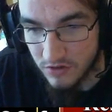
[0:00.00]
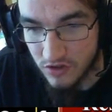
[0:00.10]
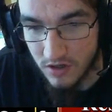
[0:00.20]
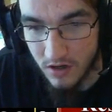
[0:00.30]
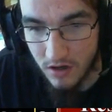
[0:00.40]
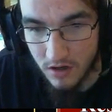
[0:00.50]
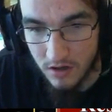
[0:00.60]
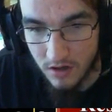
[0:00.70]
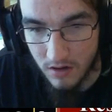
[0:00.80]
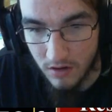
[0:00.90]

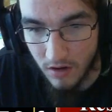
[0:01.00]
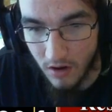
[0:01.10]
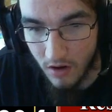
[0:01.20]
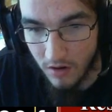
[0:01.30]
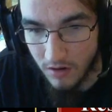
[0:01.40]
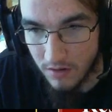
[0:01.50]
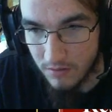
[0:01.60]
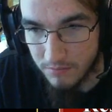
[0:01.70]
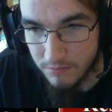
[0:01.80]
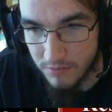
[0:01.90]
are all
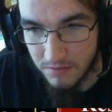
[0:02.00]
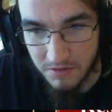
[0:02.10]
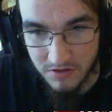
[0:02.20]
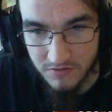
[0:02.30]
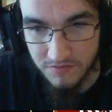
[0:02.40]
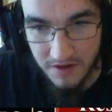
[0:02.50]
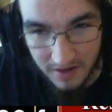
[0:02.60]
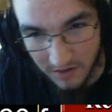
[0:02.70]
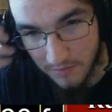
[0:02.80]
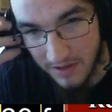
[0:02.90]
pretty much
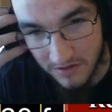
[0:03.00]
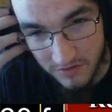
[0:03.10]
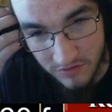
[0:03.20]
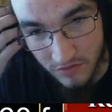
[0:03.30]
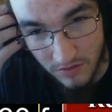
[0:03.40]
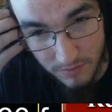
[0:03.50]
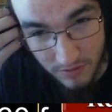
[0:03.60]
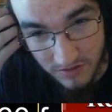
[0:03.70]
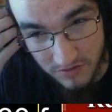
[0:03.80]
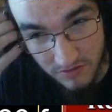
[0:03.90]
value based or
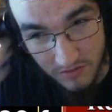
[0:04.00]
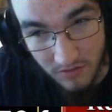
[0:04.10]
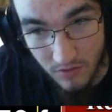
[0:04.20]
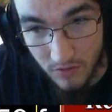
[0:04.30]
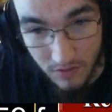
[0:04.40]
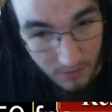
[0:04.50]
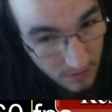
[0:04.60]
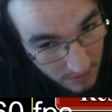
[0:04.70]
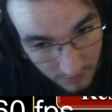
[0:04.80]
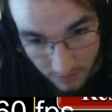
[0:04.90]
pressure or
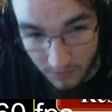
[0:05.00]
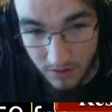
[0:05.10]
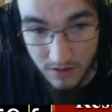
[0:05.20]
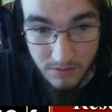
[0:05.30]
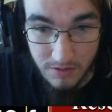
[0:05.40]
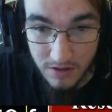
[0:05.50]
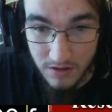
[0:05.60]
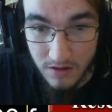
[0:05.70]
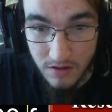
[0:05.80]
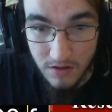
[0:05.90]
whatever you want it to be.
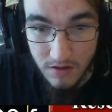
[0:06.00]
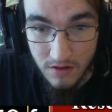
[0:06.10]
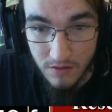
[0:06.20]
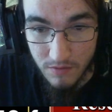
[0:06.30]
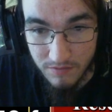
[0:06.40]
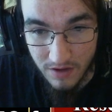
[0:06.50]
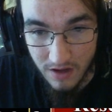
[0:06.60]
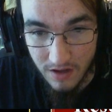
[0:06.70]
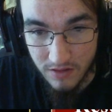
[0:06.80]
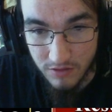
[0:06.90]
We've
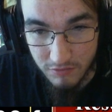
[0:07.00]
got 3